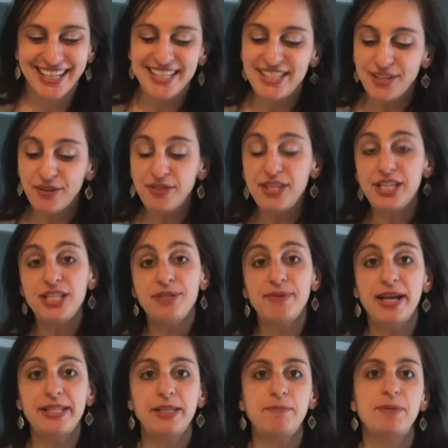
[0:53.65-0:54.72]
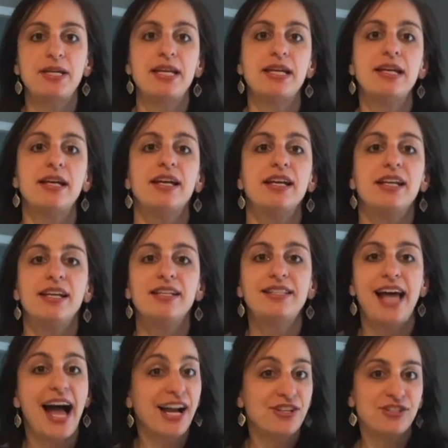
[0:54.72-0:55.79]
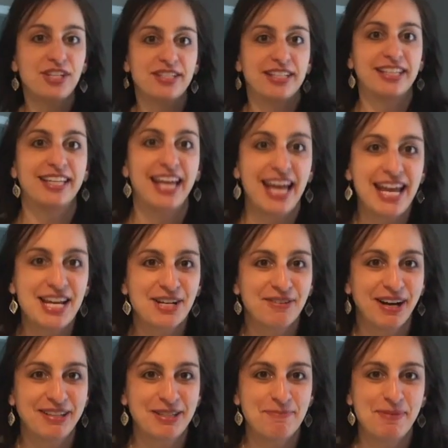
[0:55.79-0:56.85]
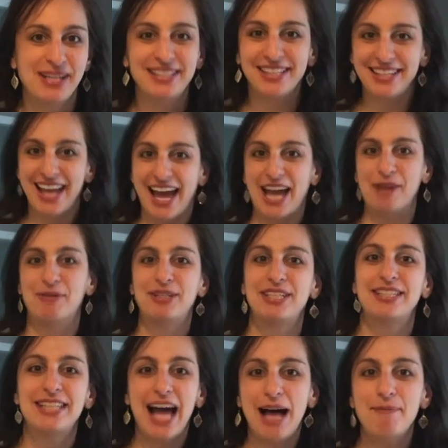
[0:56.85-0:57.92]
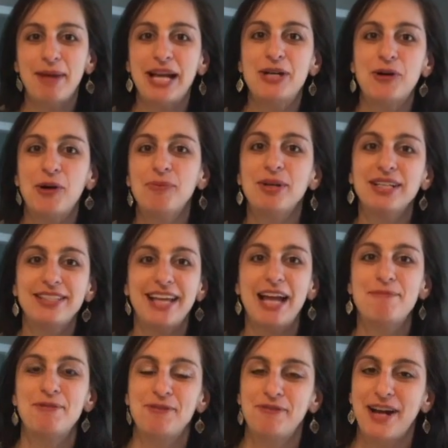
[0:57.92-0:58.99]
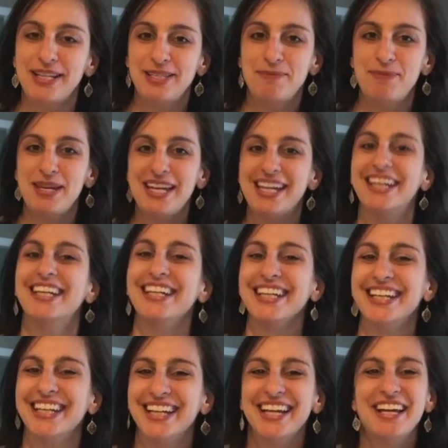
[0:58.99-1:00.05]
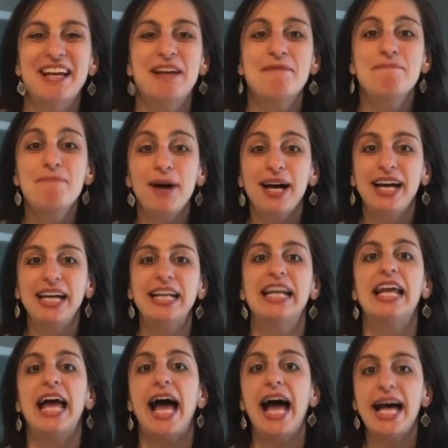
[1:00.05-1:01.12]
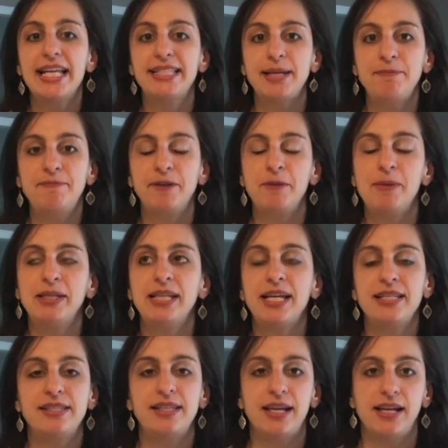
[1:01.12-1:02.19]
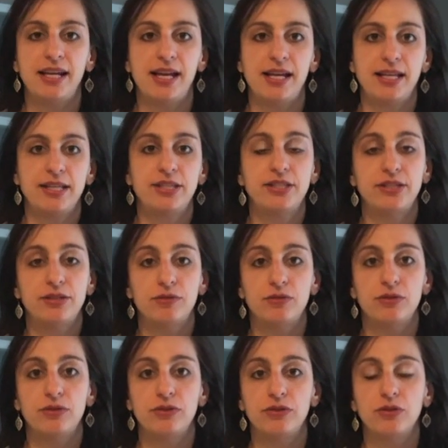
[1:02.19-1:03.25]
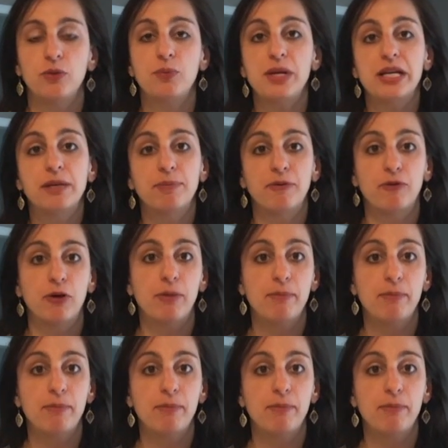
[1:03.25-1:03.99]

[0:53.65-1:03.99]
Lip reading: So this recipe is actually, it's a cake recipe today, which is not my normal type of recipe, but as I'm filming this, it is the week before